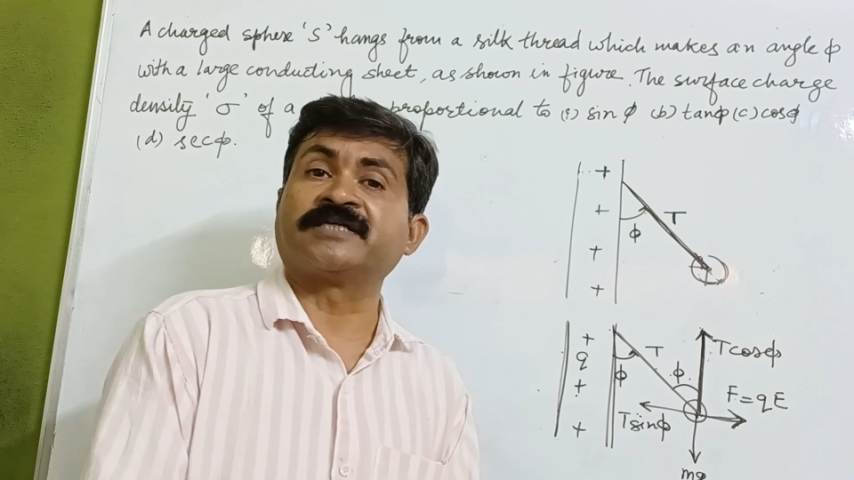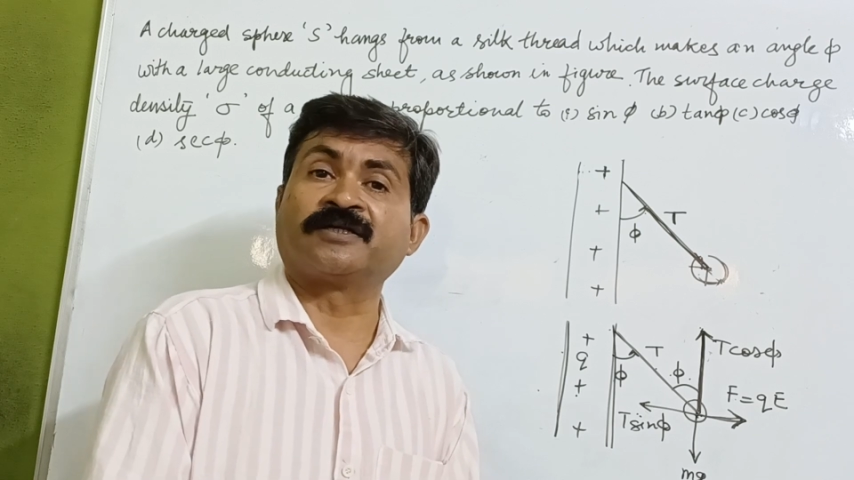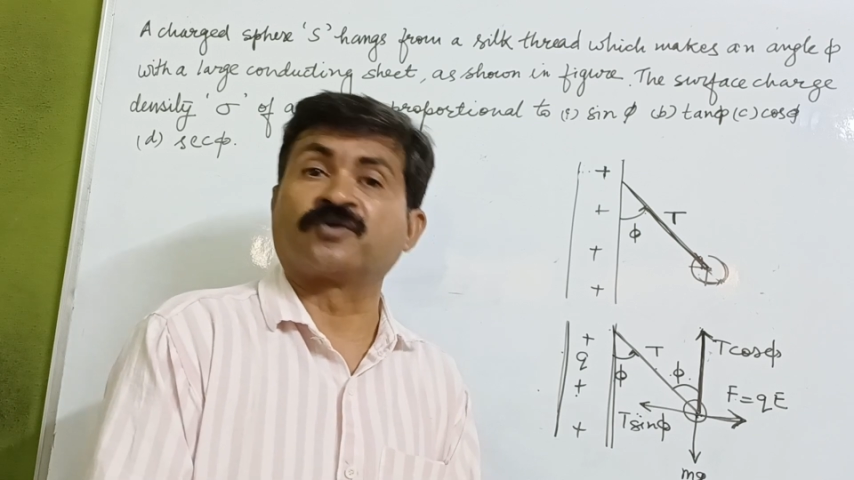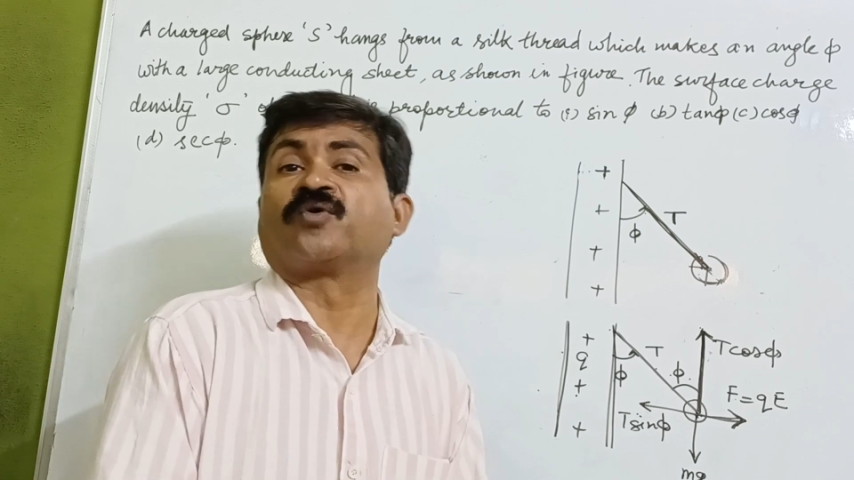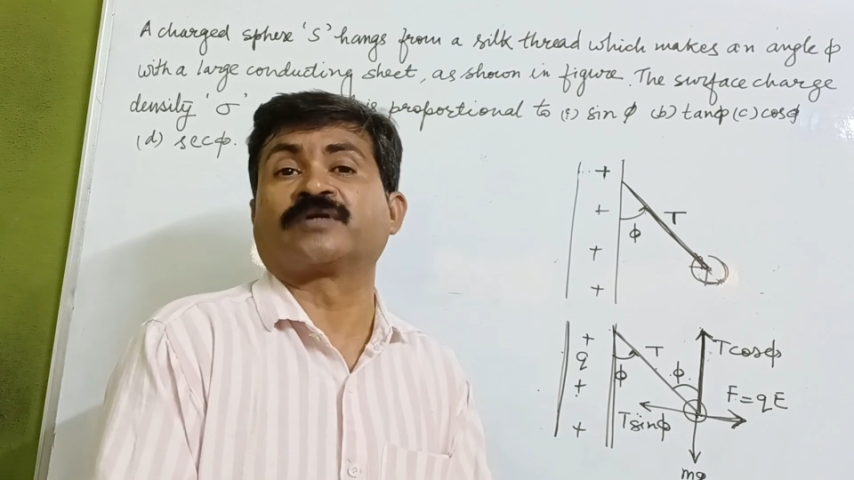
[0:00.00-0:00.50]

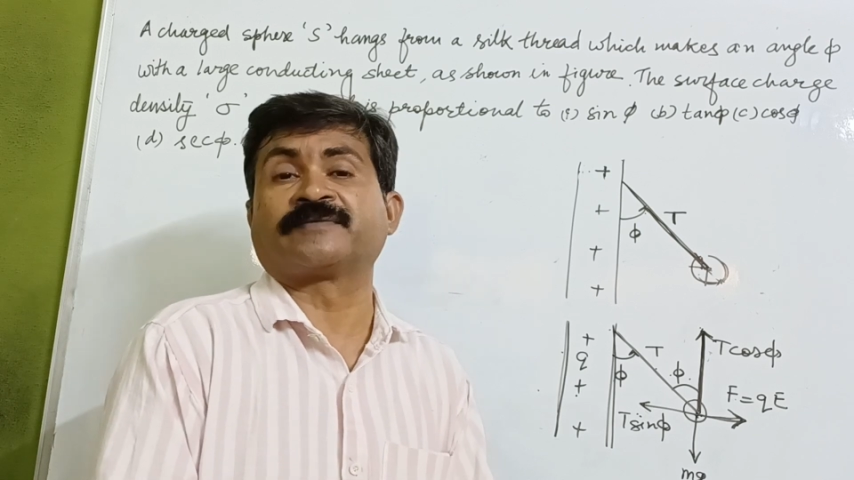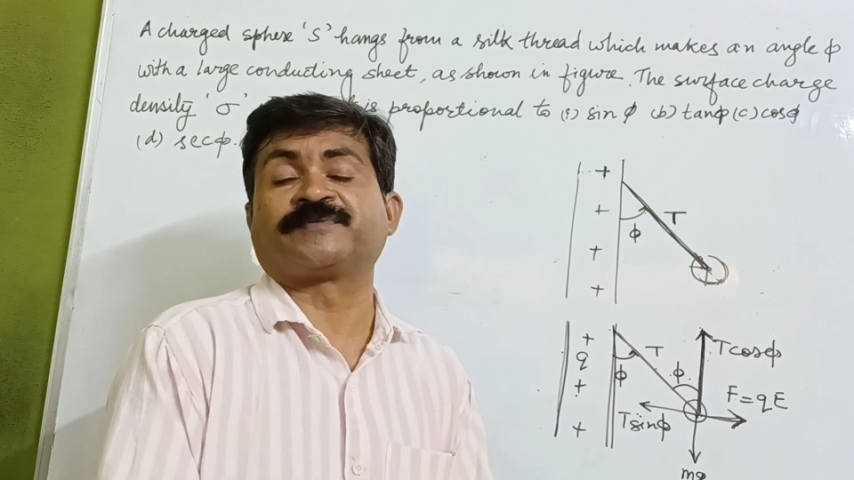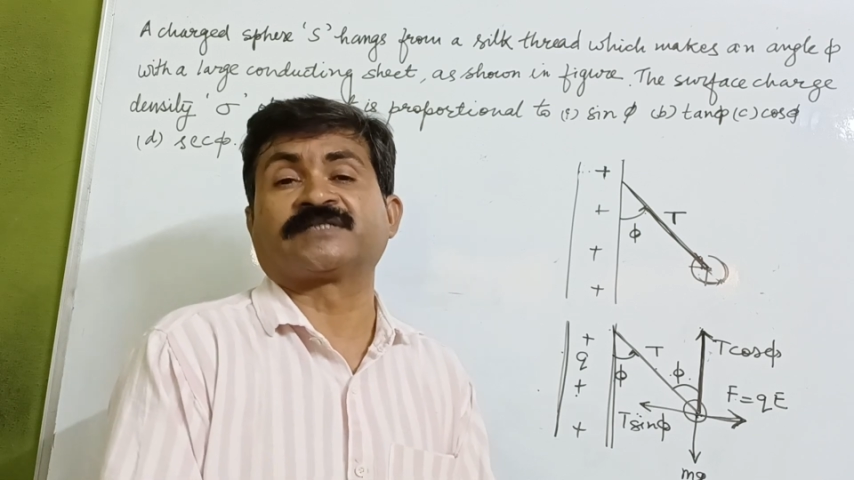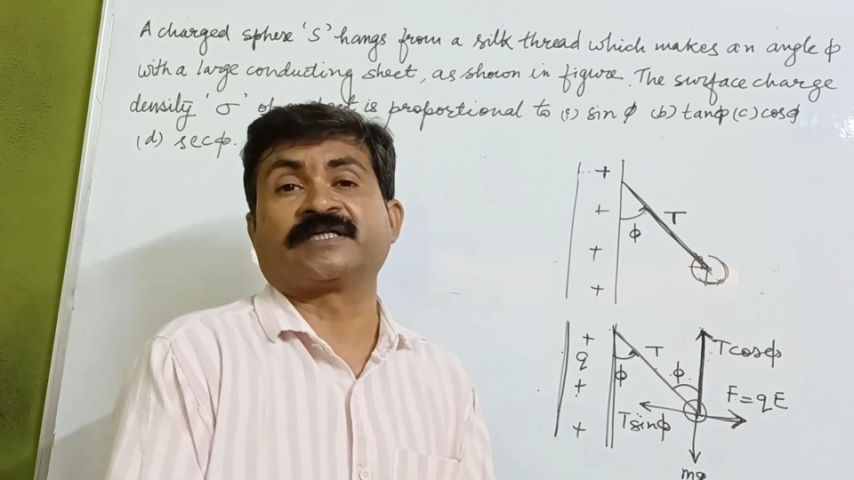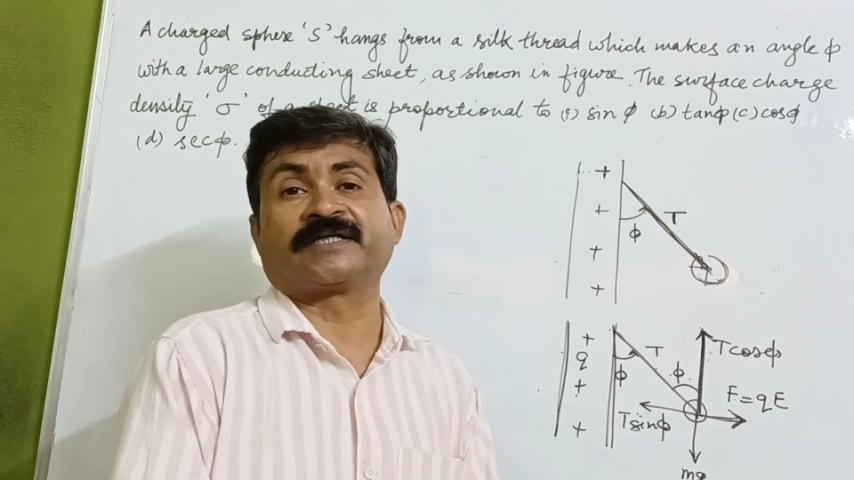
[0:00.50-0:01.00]
and rho
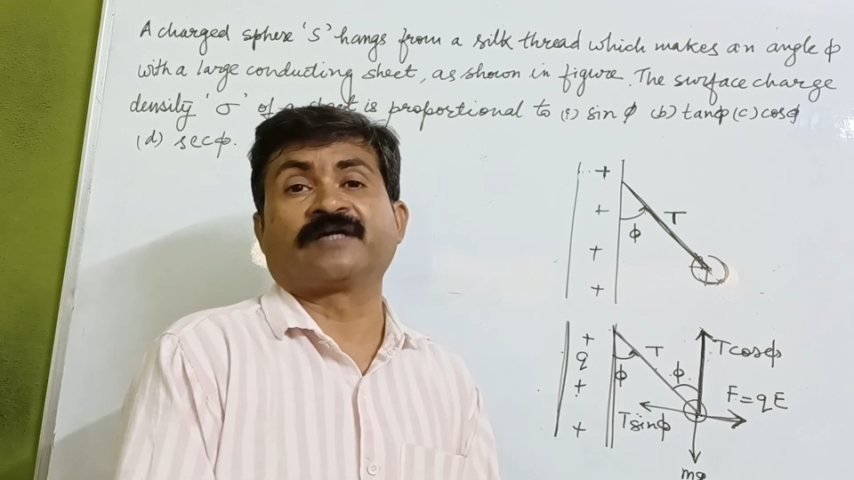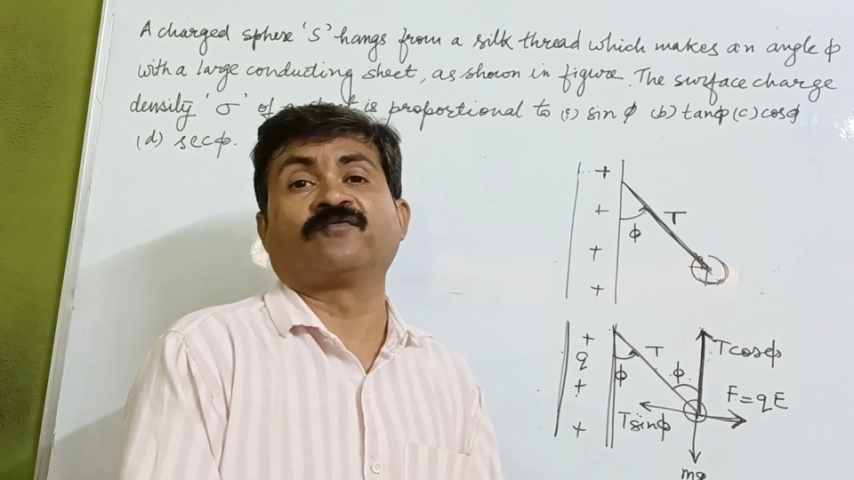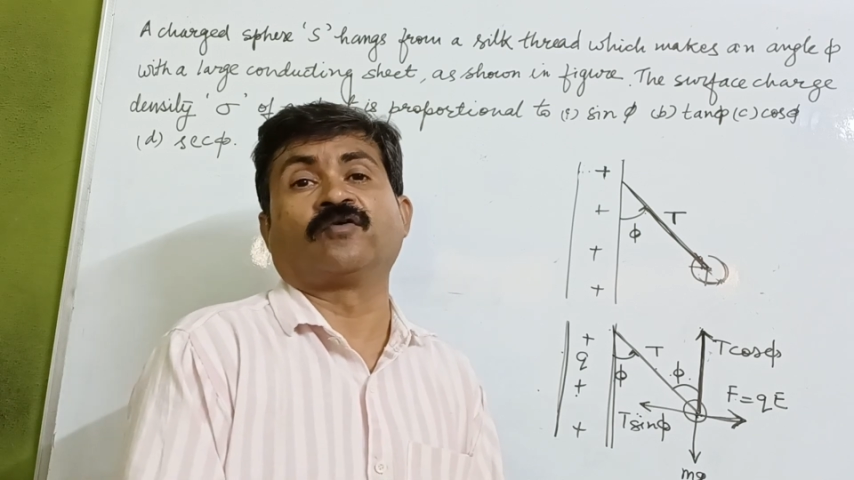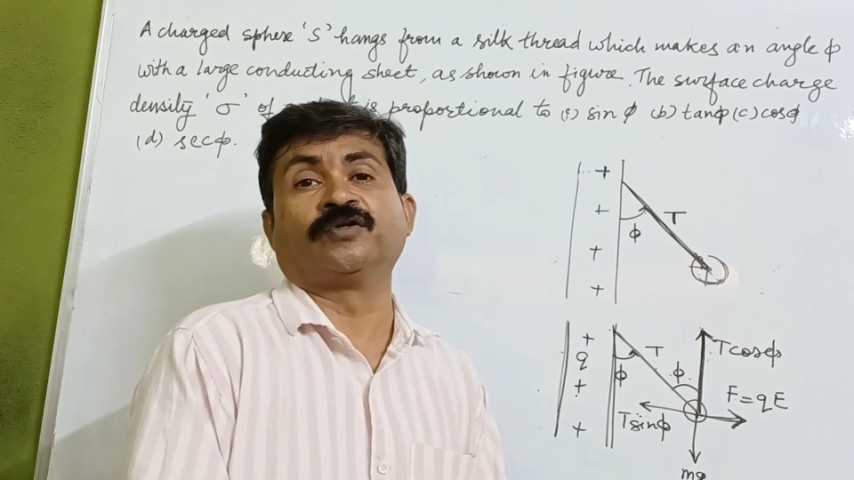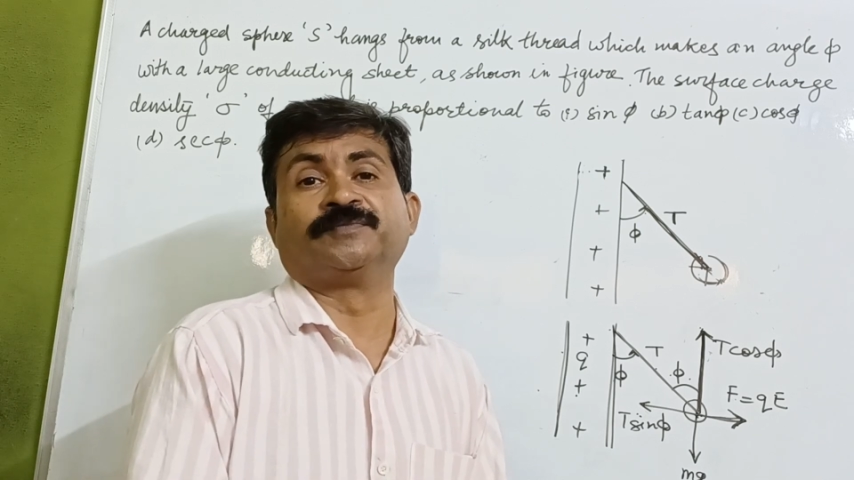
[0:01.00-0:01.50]
representing
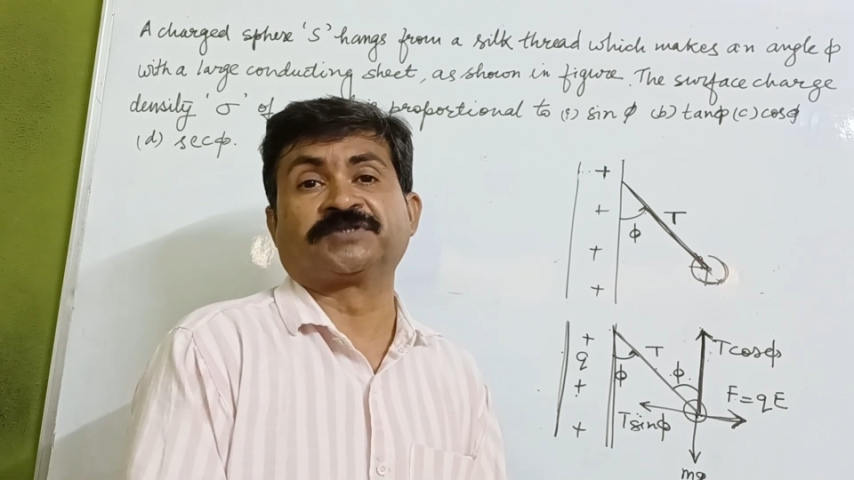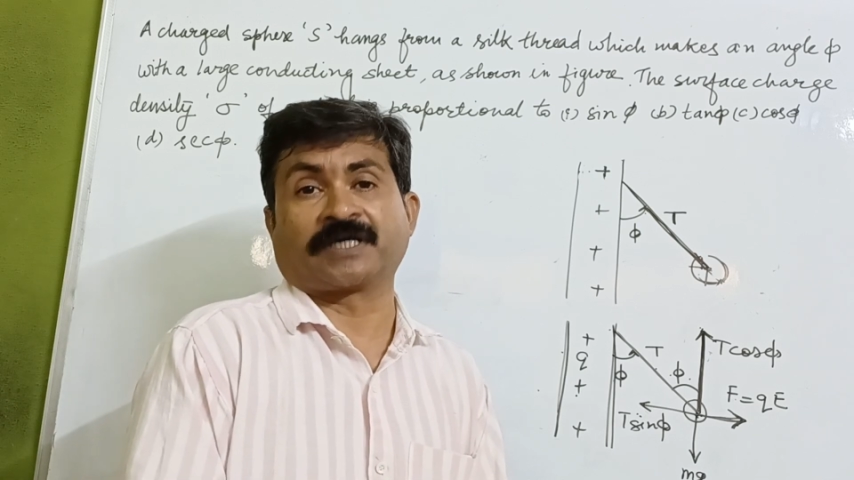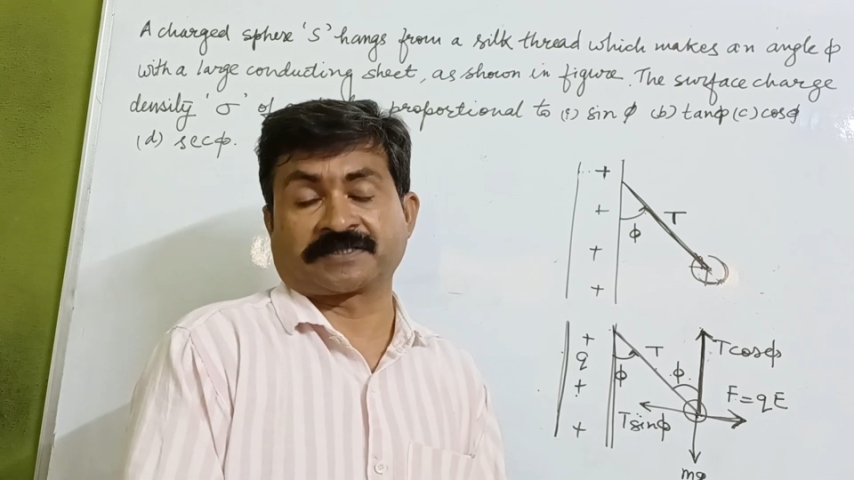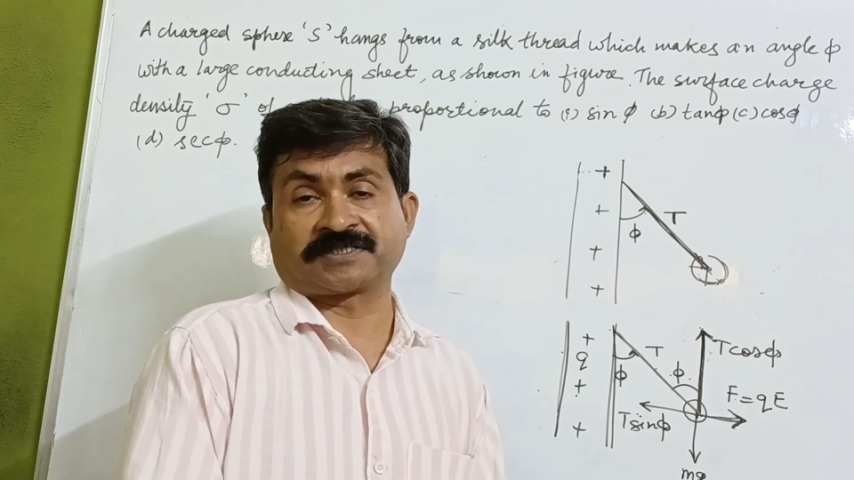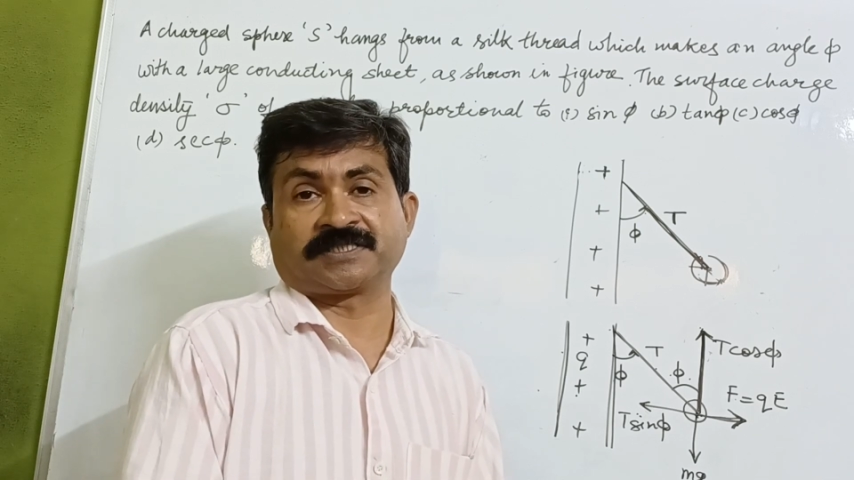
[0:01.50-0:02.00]
volume
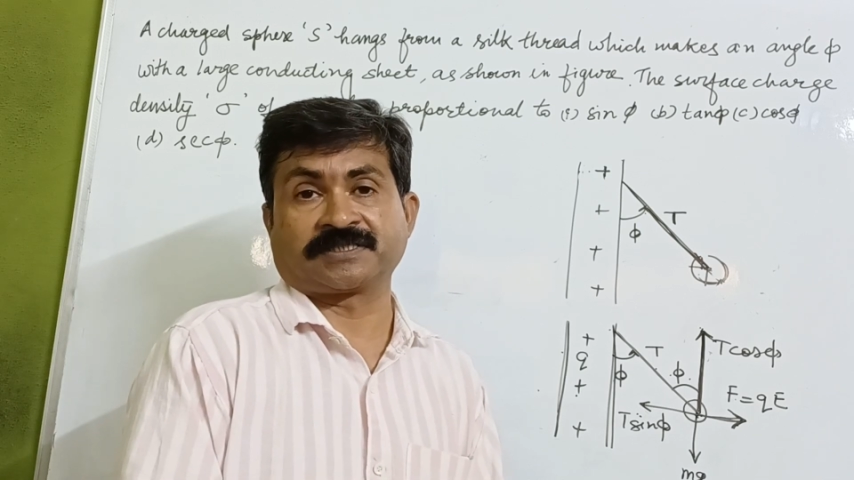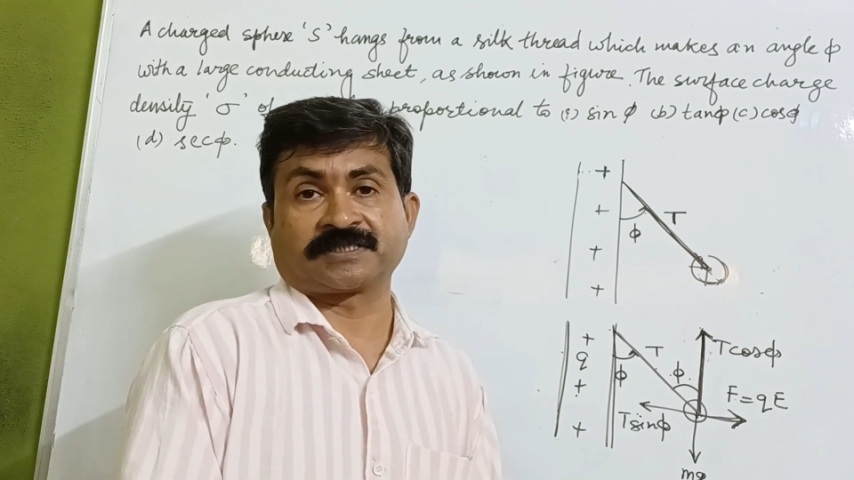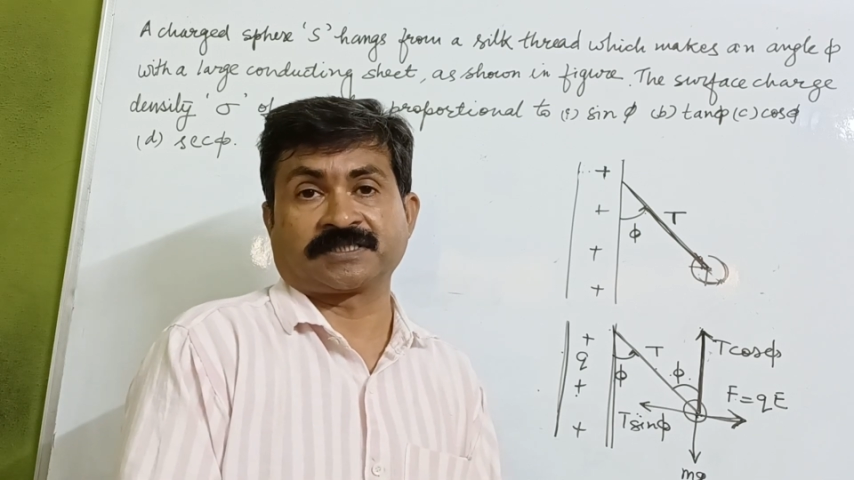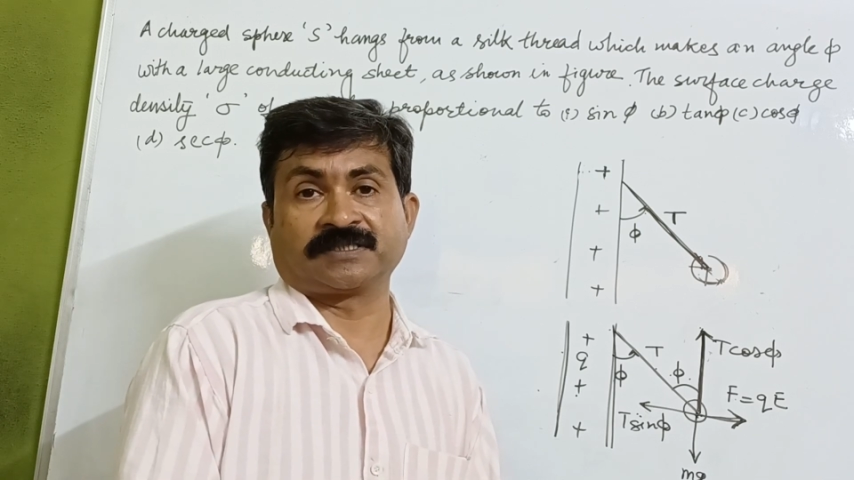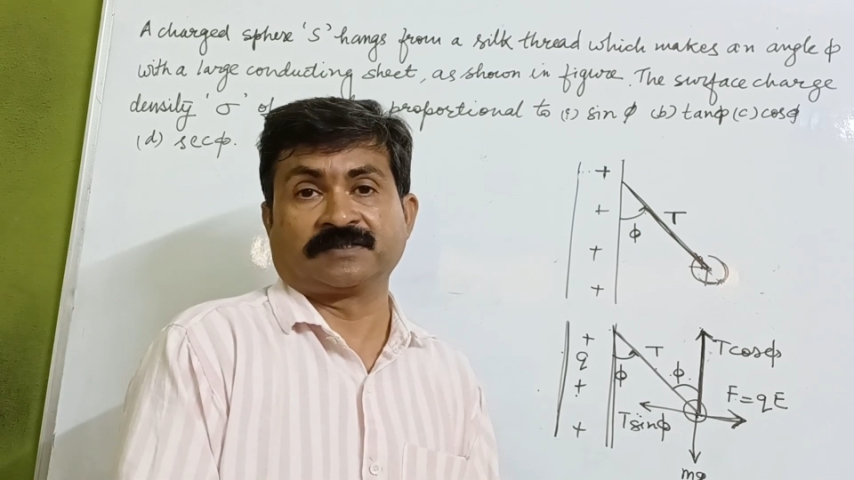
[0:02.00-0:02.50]
charge
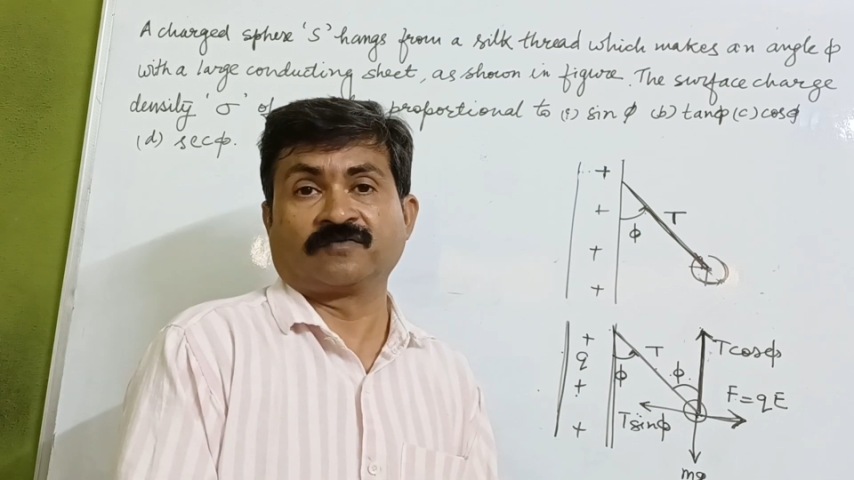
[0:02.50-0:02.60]
density.